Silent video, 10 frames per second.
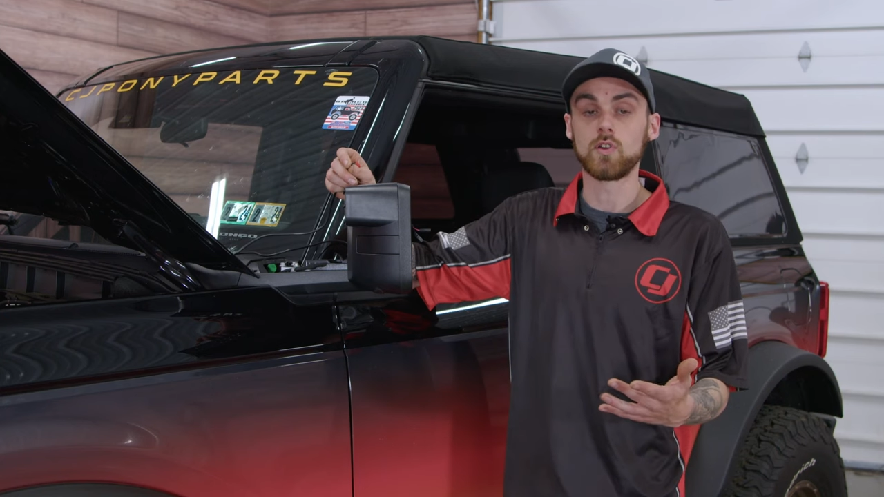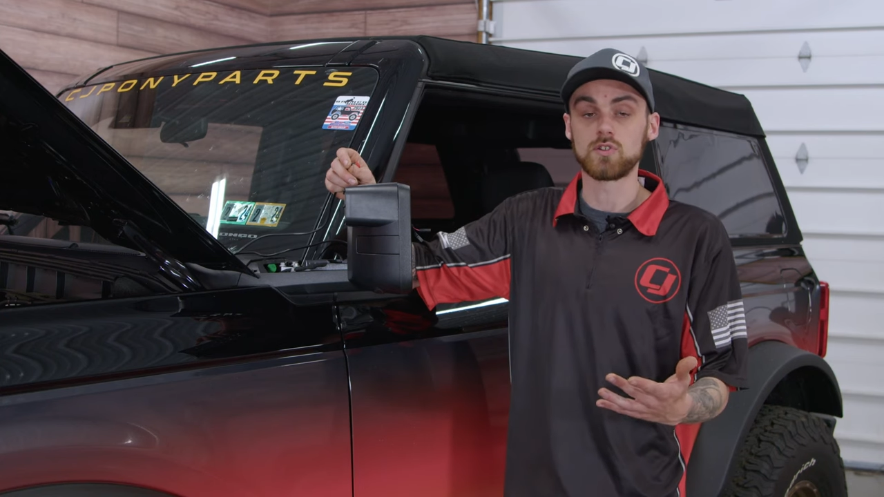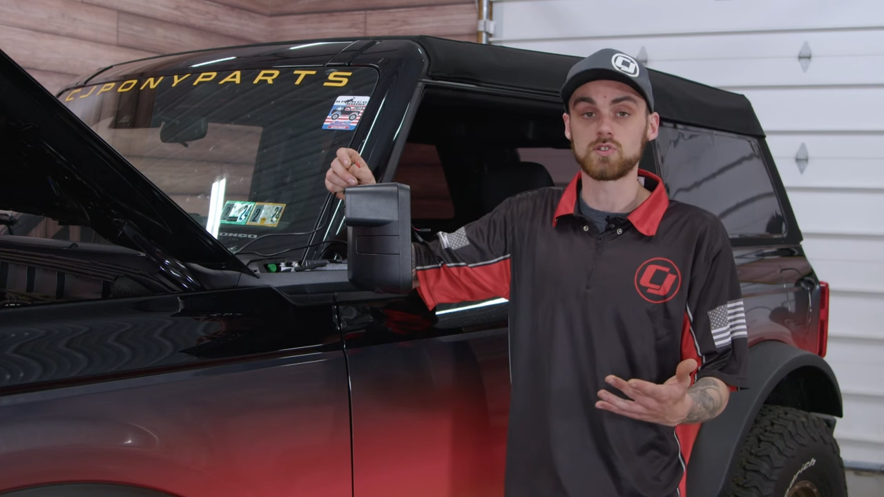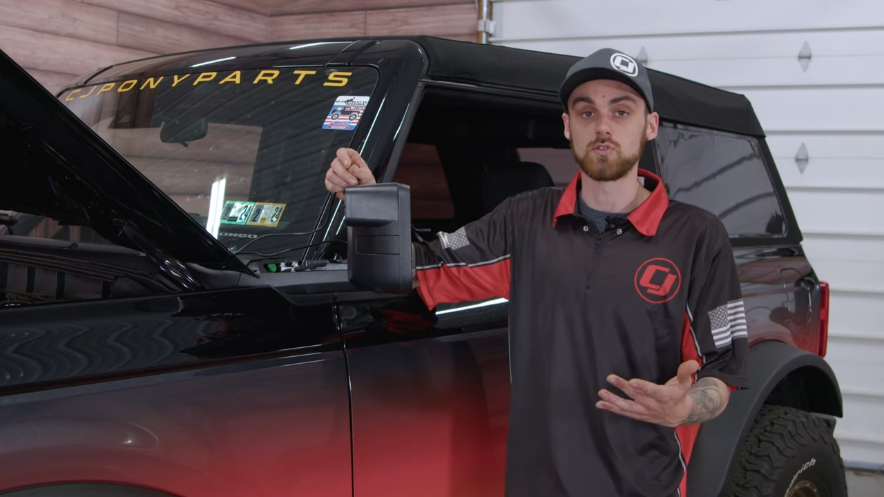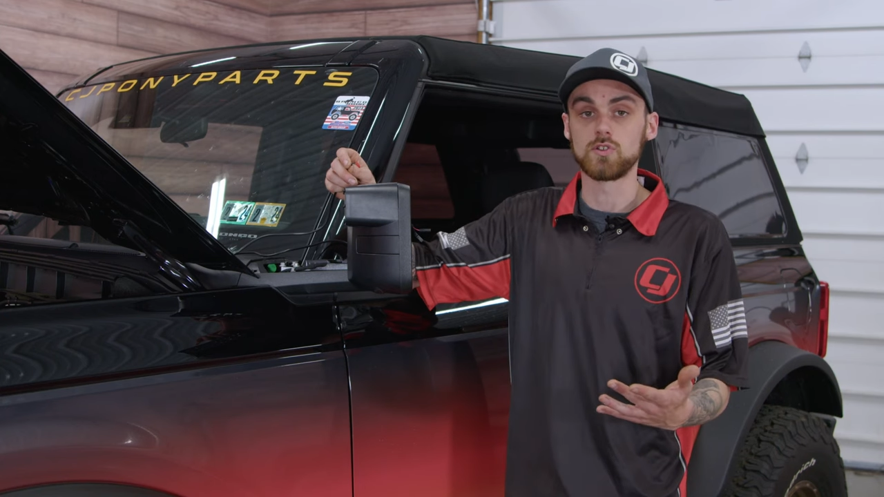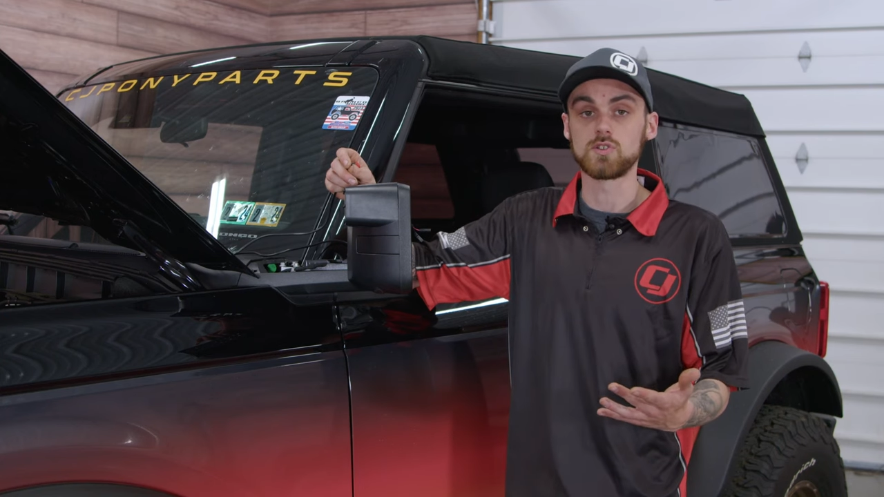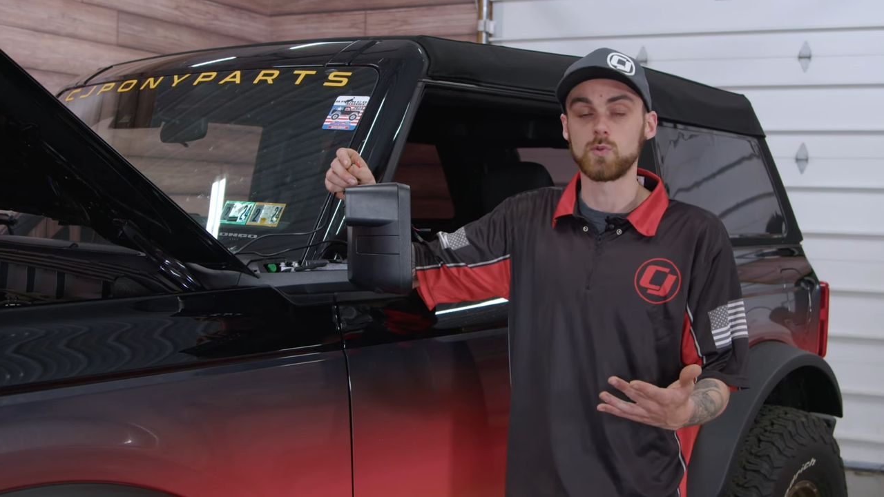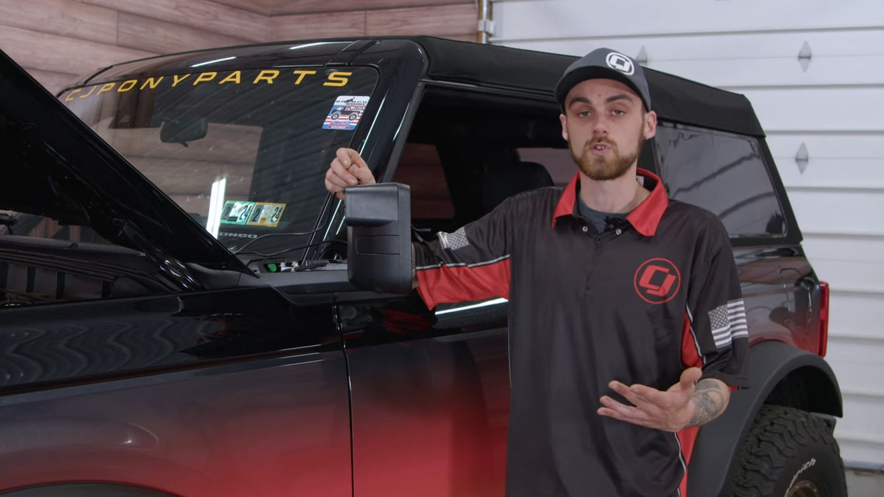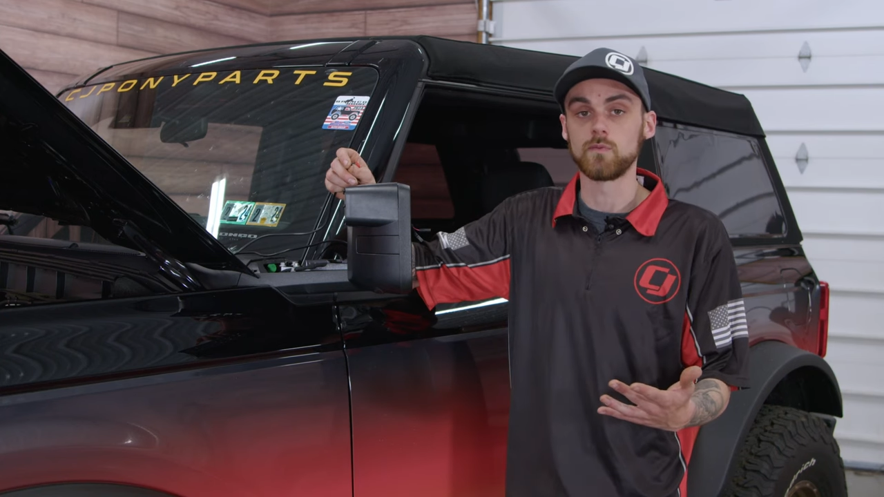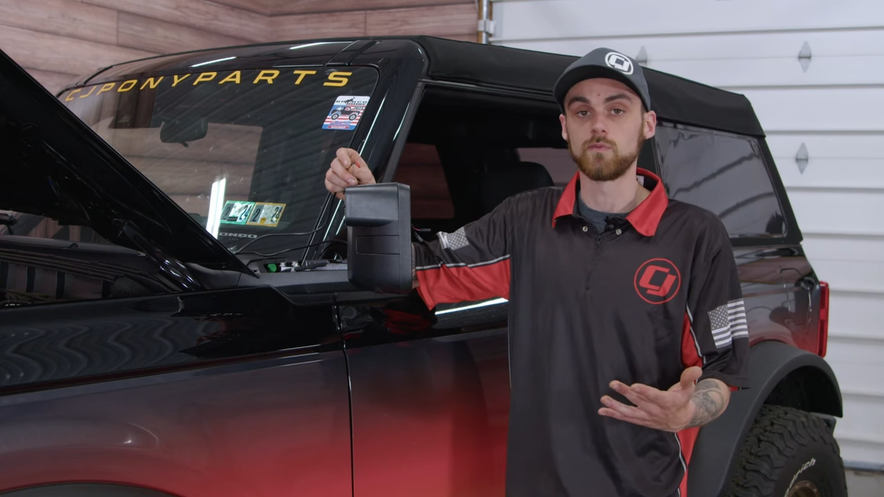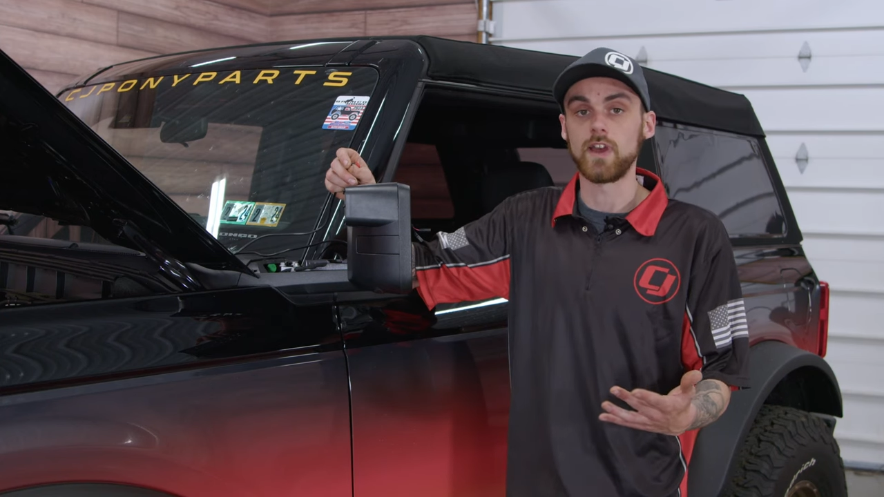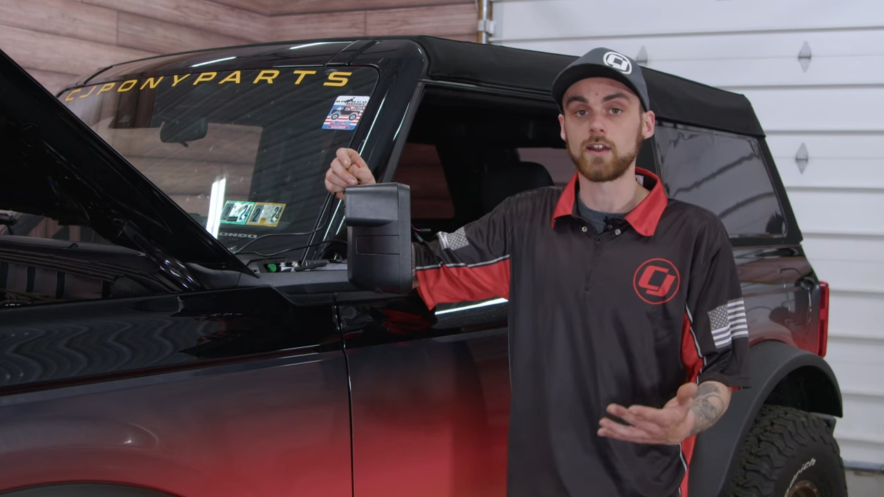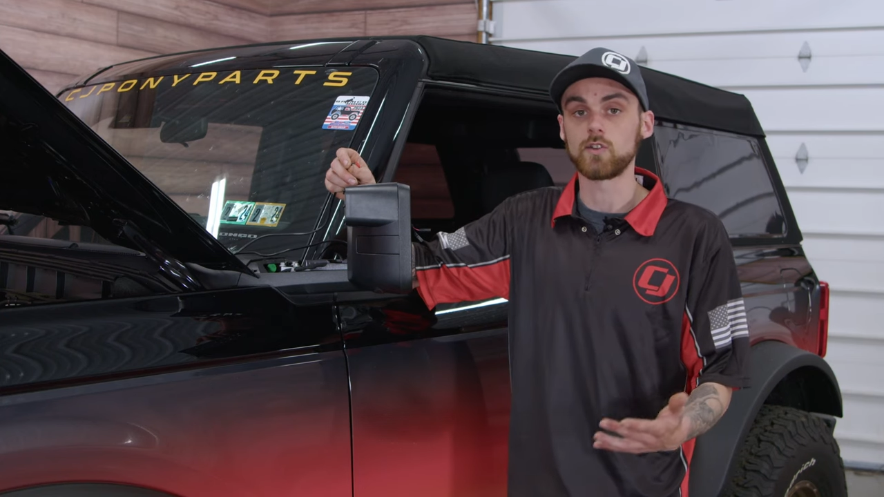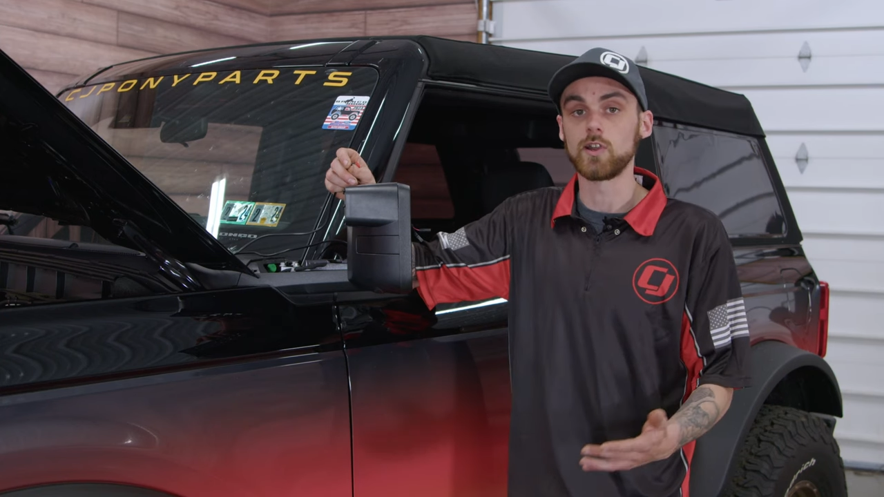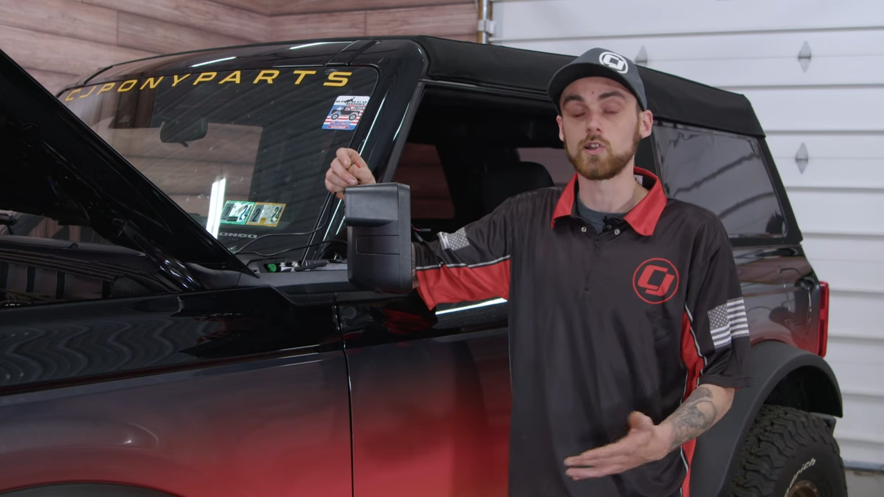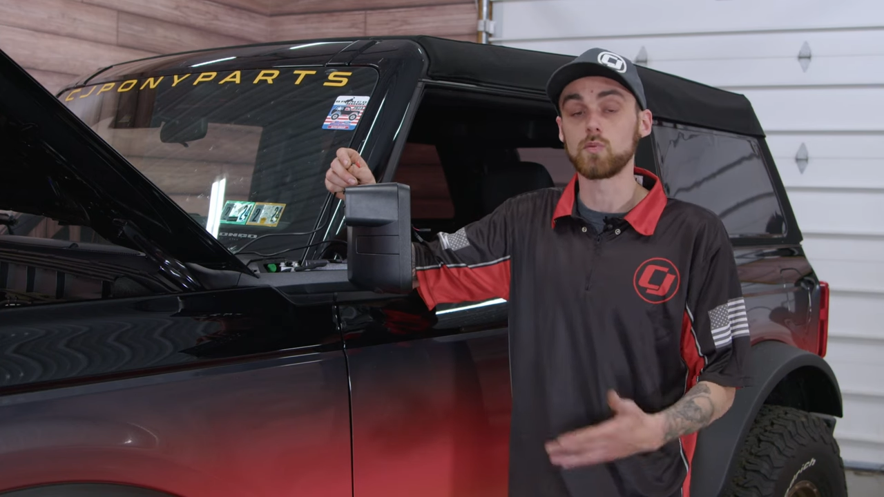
auxiliary switch from factory in